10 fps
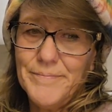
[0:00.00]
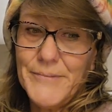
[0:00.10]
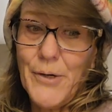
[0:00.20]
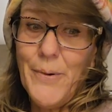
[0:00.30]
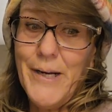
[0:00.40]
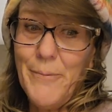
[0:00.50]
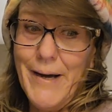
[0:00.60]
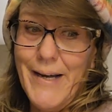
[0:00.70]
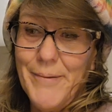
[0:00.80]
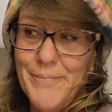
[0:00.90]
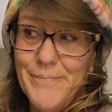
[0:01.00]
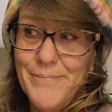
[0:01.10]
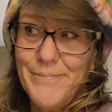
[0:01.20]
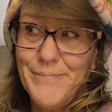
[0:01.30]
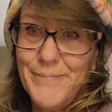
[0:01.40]
So anyway,
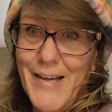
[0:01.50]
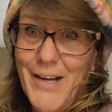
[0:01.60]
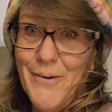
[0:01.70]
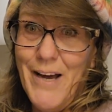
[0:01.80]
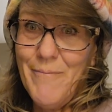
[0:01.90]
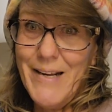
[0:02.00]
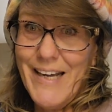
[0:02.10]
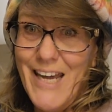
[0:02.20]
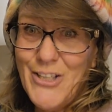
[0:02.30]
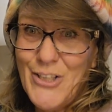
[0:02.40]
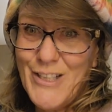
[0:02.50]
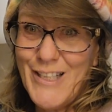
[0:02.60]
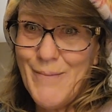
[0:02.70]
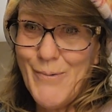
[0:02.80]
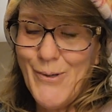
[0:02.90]
I don't have medications
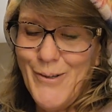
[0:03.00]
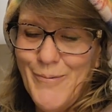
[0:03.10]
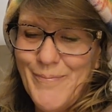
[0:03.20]
anymore.